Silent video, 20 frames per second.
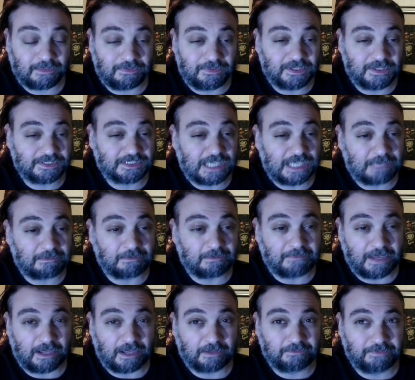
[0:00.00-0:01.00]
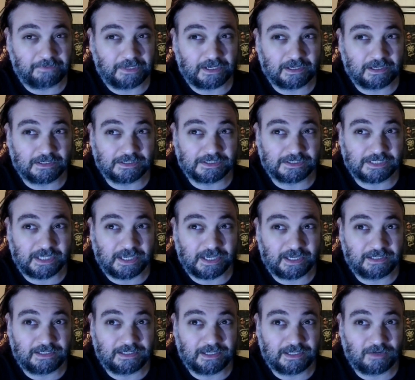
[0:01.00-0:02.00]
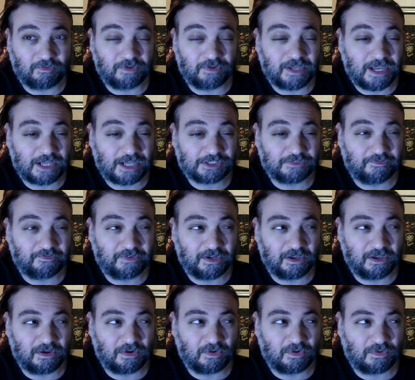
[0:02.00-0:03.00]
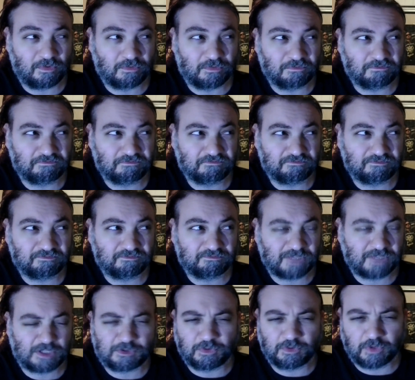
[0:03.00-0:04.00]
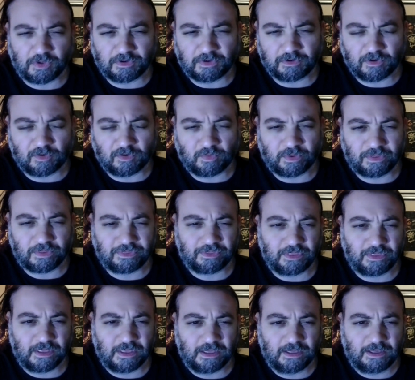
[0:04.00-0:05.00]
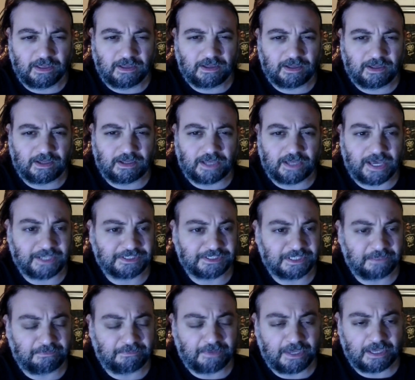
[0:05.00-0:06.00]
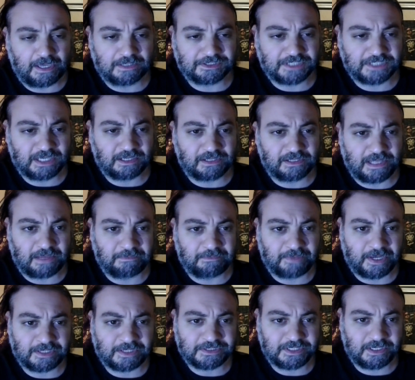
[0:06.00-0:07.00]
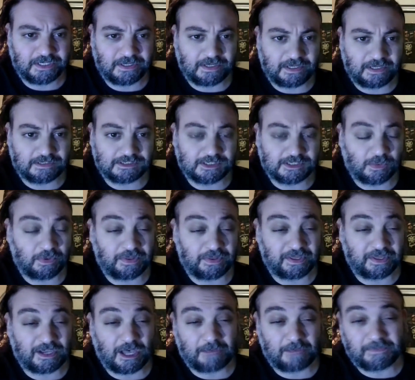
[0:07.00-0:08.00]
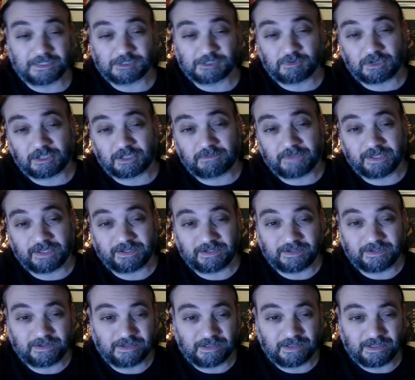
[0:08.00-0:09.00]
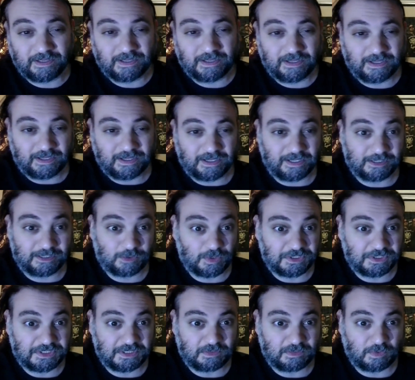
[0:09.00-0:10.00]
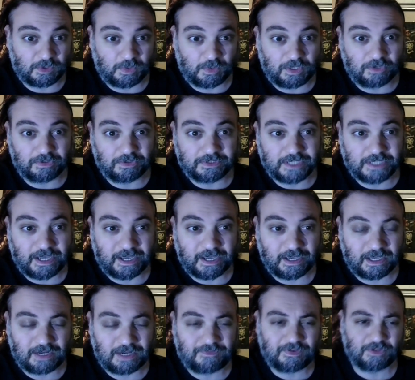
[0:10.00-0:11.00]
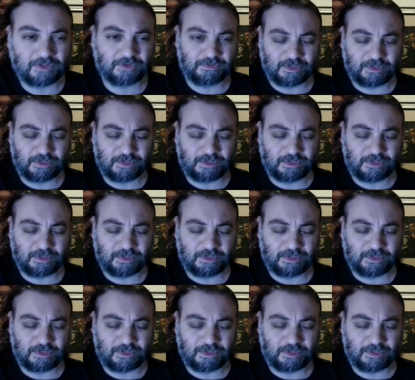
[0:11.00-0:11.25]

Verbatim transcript: this came about because I did a reaction video not too long ago with uh, ICP, Insane Clown Posse, and someone in the comments recommended uh, Twiztid with We Don't Die. And if you,